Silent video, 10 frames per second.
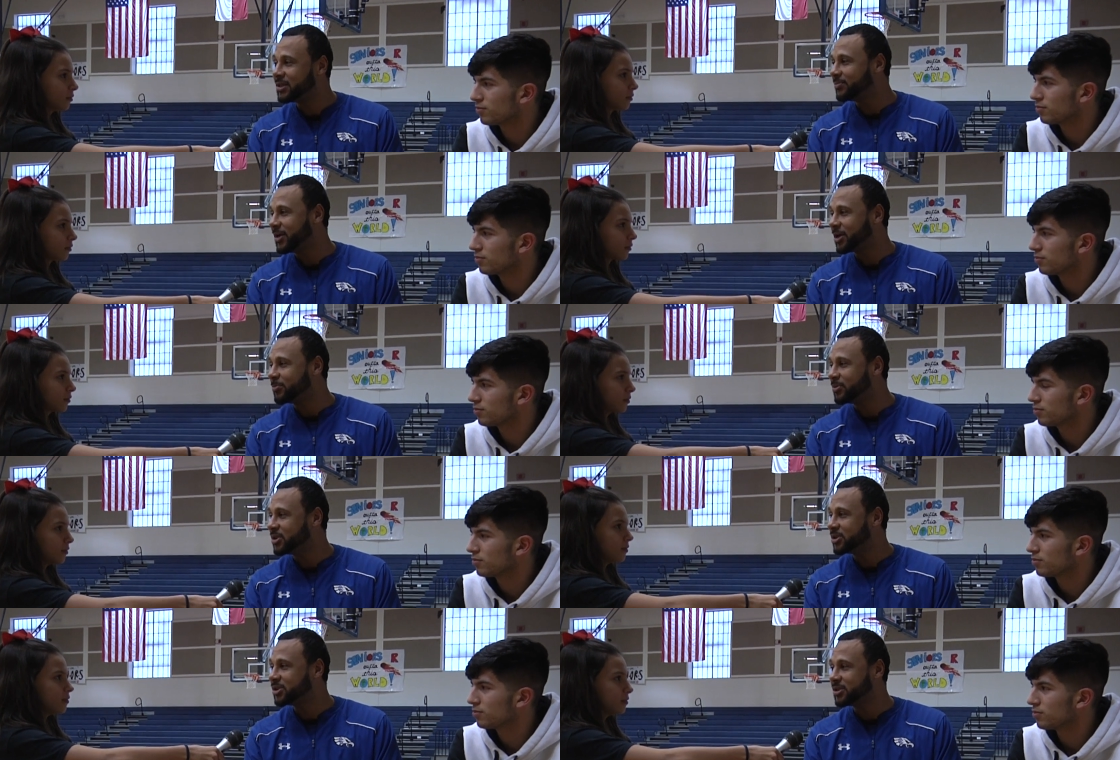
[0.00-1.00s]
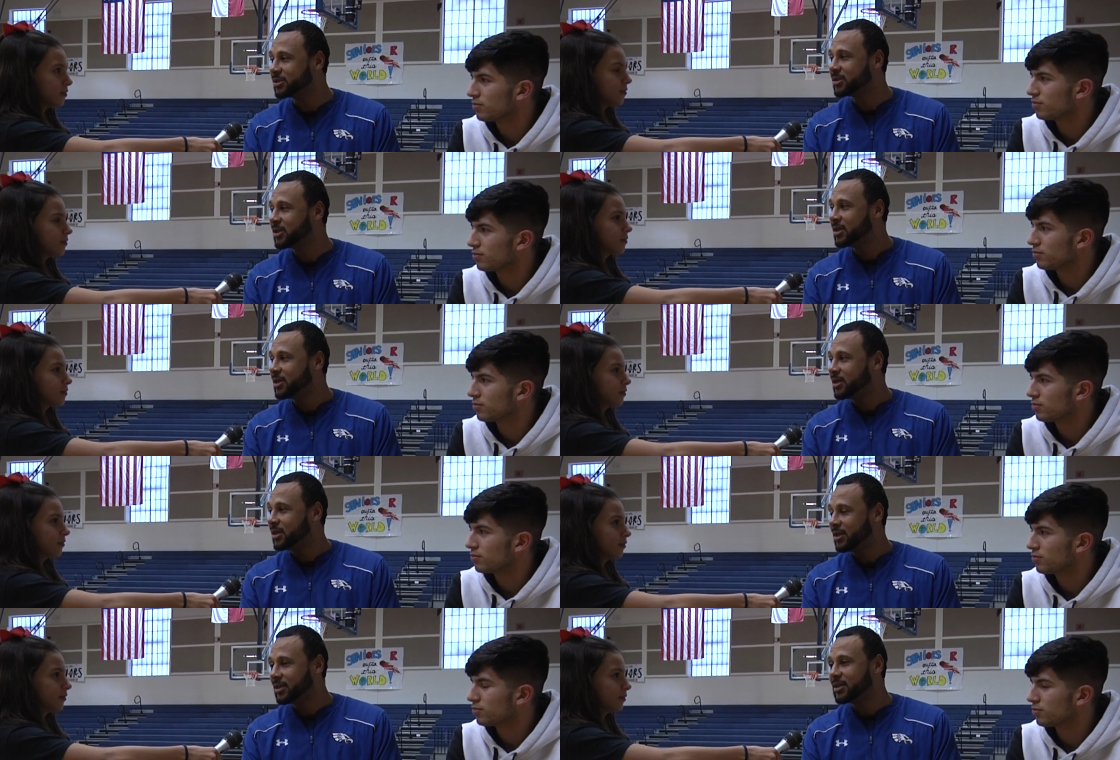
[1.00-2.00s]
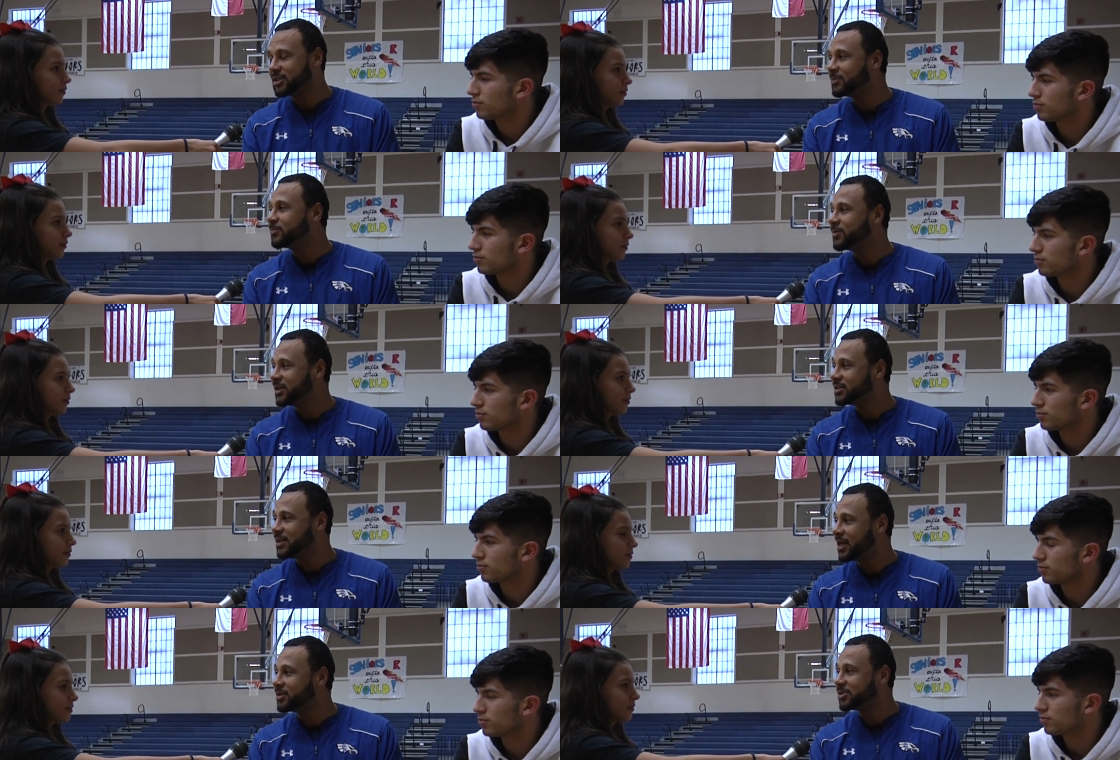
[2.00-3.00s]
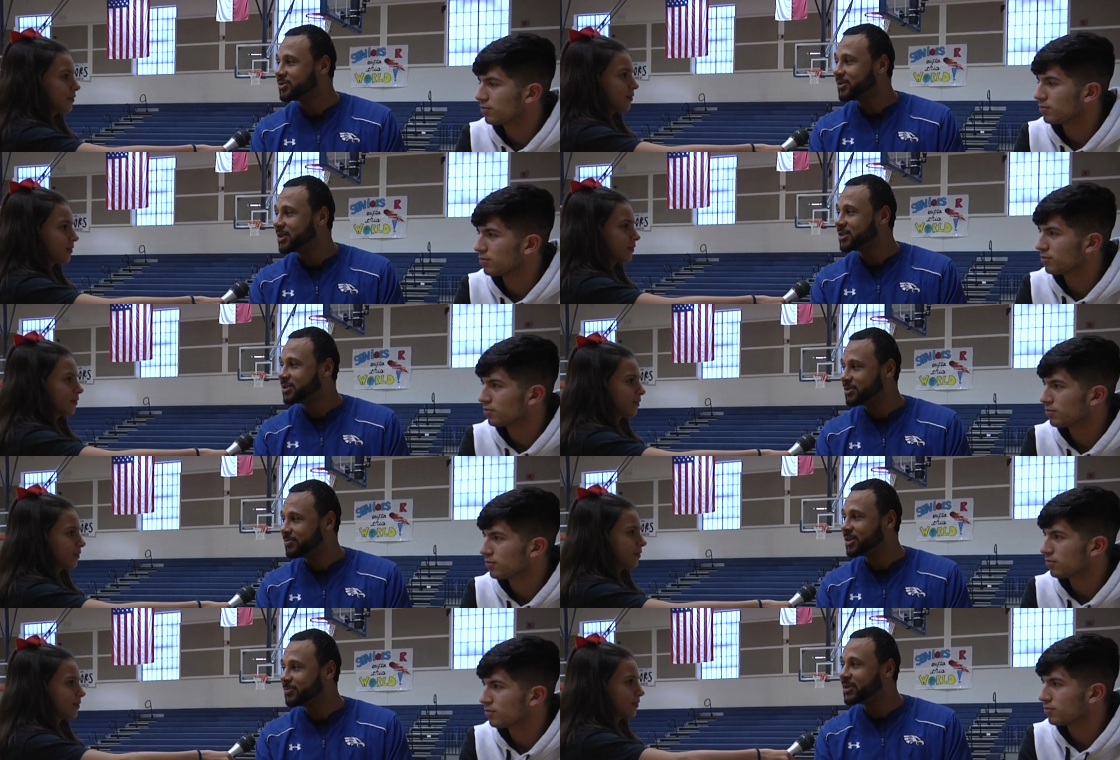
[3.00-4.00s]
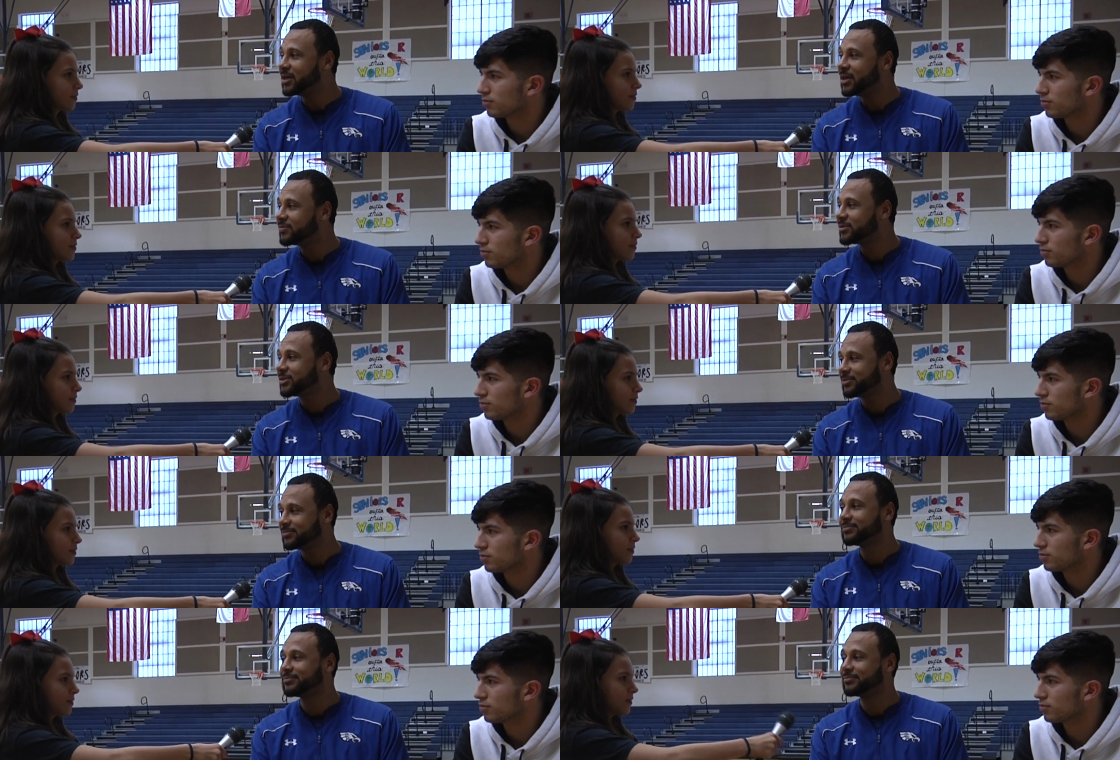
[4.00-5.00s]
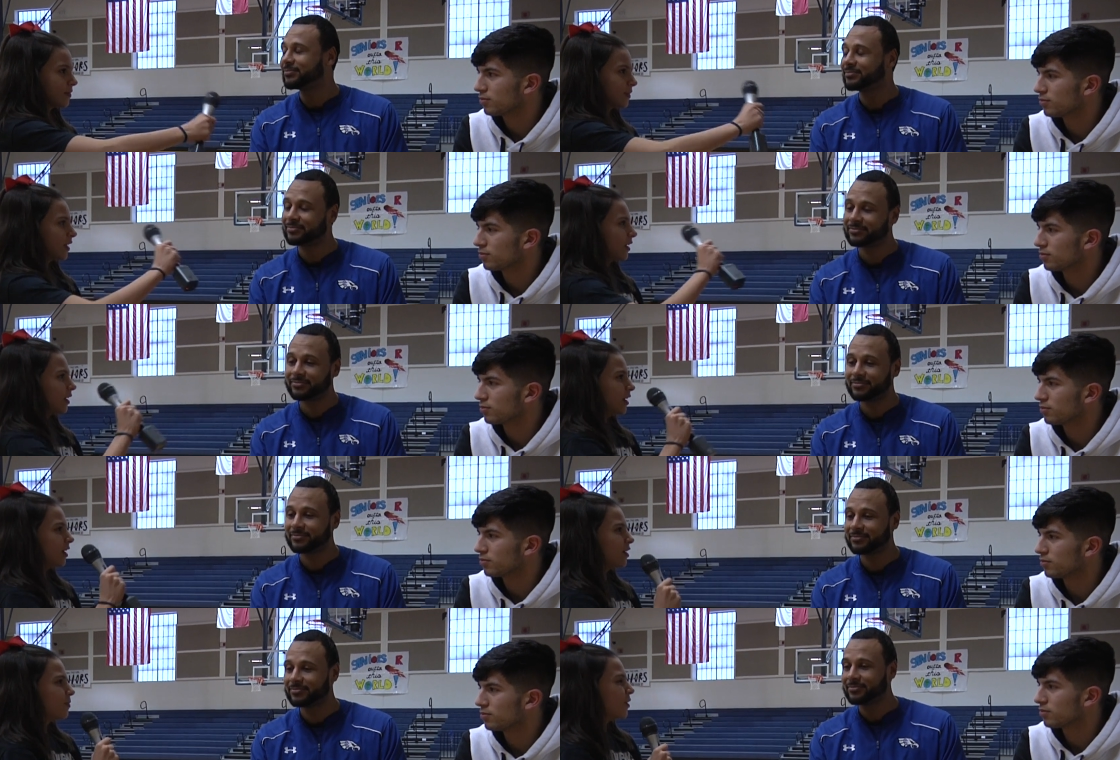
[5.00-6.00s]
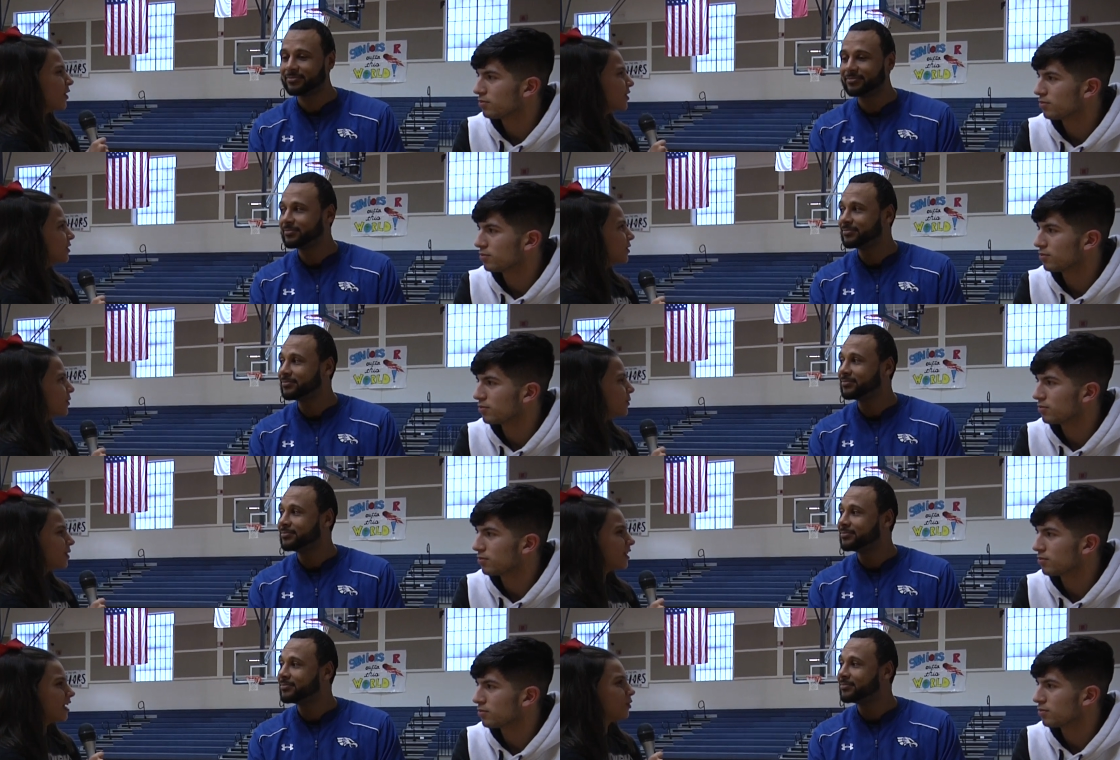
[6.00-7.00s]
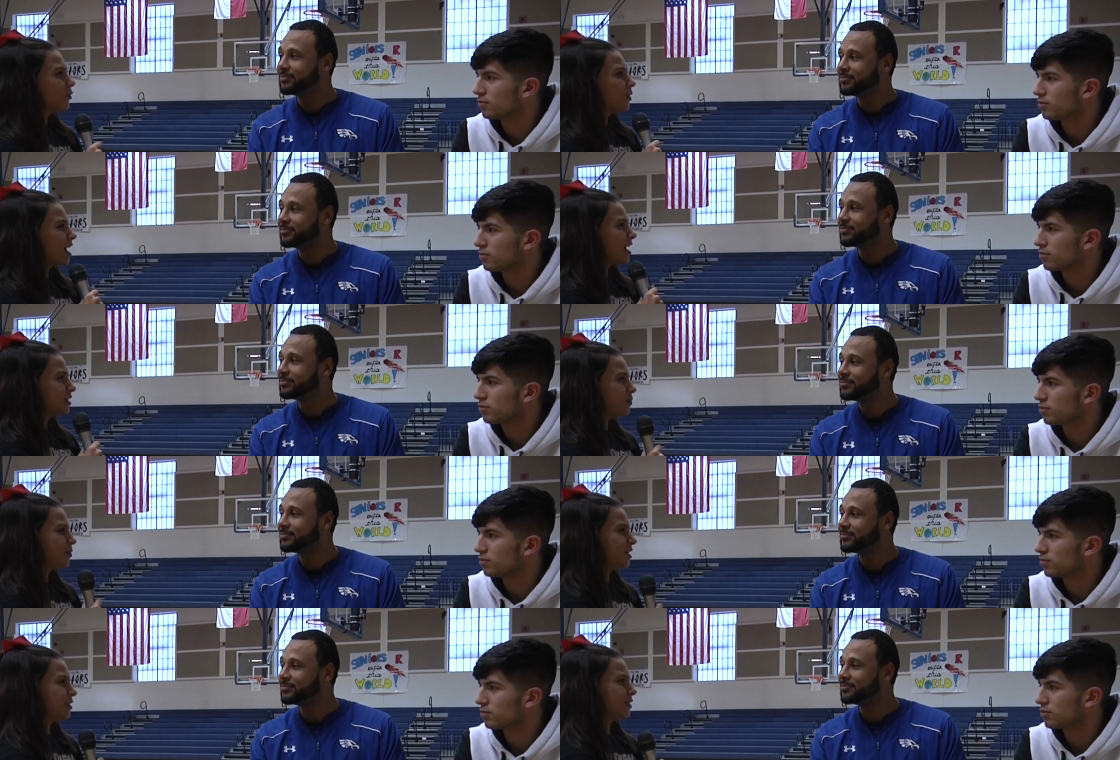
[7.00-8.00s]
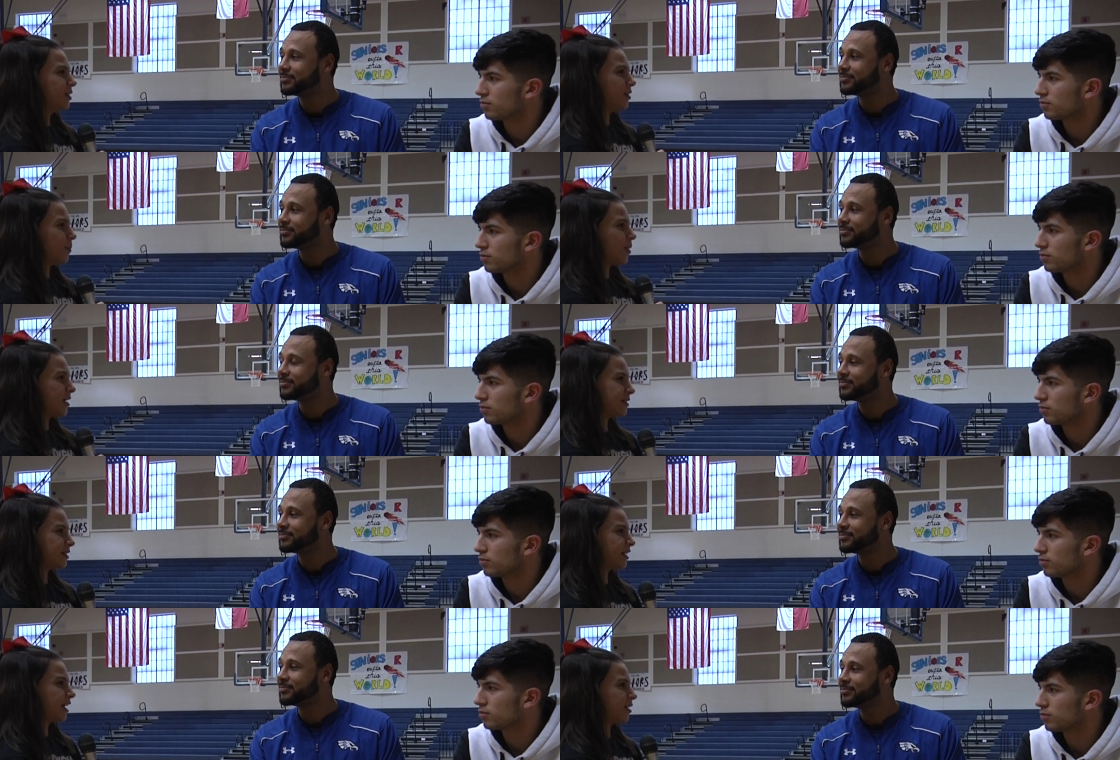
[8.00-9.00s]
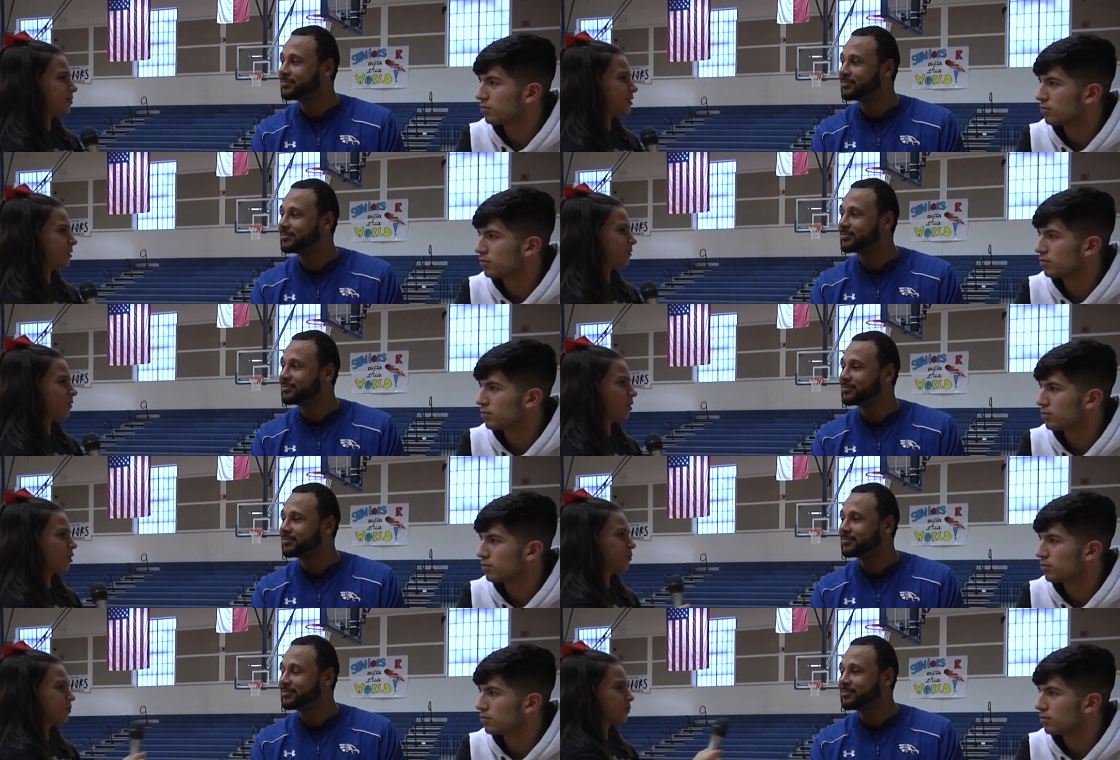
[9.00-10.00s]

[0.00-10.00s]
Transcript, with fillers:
Speaker 1: need to make a push and, and get some wins down the stretch to make the playoffs.
Speaker 2: Um, also, what like what has been the best game so far?